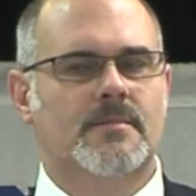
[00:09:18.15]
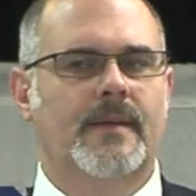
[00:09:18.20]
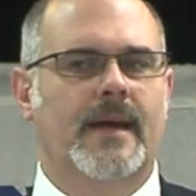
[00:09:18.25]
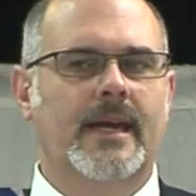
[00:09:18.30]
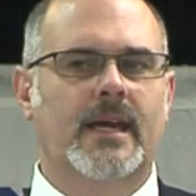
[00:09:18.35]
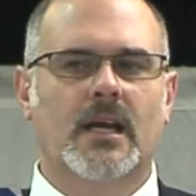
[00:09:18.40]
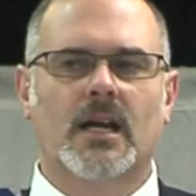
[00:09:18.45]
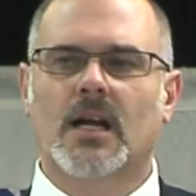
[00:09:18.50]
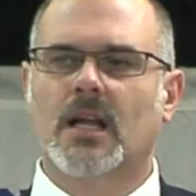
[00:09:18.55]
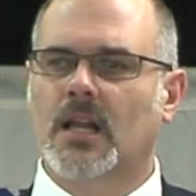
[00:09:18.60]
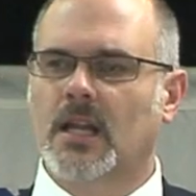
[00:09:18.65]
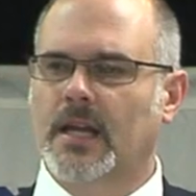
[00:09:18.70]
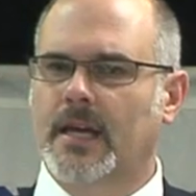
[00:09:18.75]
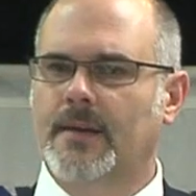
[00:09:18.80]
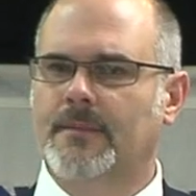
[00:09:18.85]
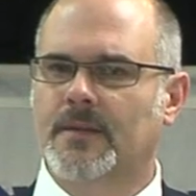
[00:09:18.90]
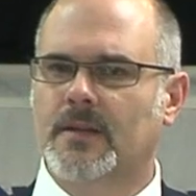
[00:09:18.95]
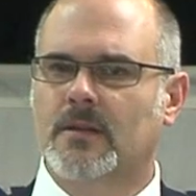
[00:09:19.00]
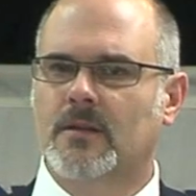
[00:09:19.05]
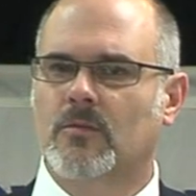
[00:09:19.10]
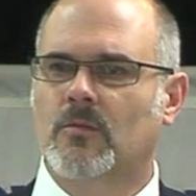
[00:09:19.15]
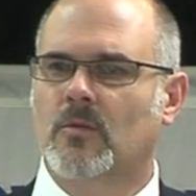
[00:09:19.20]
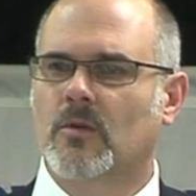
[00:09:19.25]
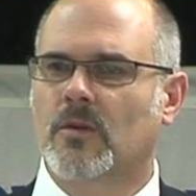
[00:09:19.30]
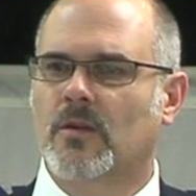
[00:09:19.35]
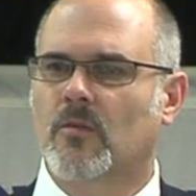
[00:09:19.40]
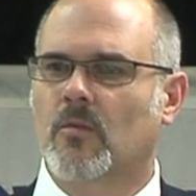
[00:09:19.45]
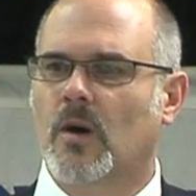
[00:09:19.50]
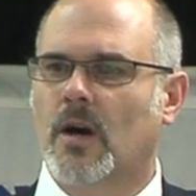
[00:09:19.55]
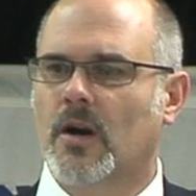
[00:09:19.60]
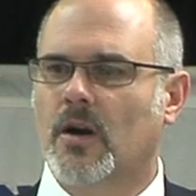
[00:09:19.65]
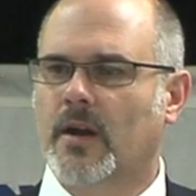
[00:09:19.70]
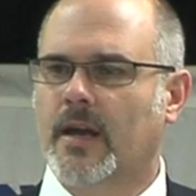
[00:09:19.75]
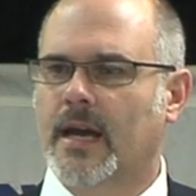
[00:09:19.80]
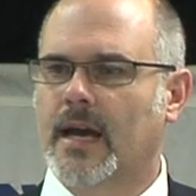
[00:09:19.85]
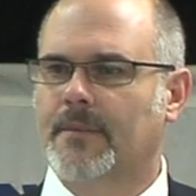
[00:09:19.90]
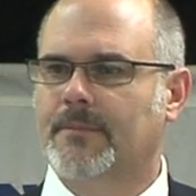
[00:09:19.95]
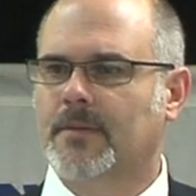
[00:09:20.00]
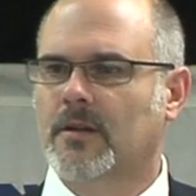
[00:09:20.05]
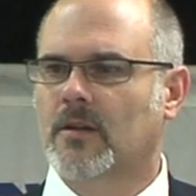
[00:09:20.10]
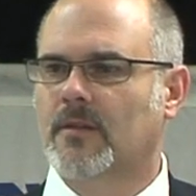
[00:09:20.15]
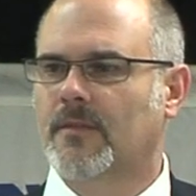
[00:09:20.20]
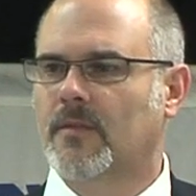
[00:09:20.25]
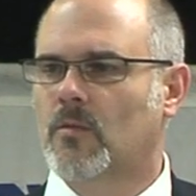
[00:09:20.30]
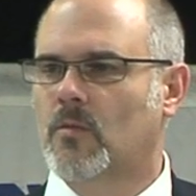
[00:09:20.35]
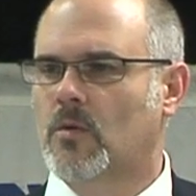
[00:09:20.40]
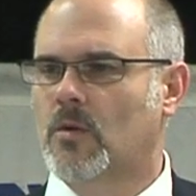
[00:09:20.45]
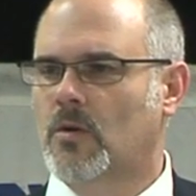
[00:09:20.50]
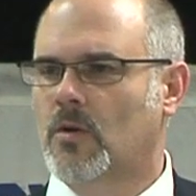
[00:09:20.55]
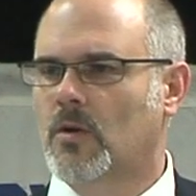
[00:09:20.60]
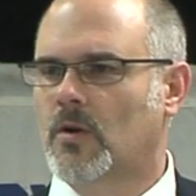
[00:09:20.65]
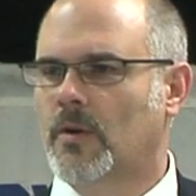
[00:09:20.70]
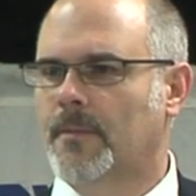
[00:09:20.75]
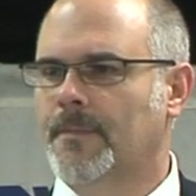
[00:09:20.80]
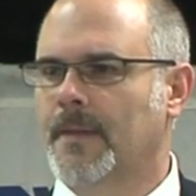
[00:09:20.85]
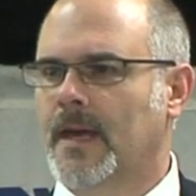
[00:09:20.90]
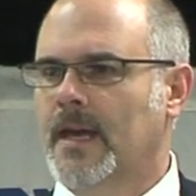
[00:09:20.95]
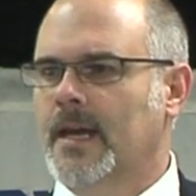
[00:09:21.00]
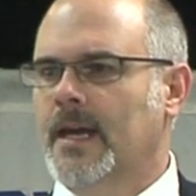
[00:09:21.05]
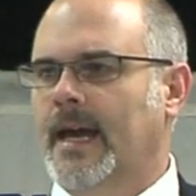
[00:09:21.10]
making a claim that we're the water capital of the world,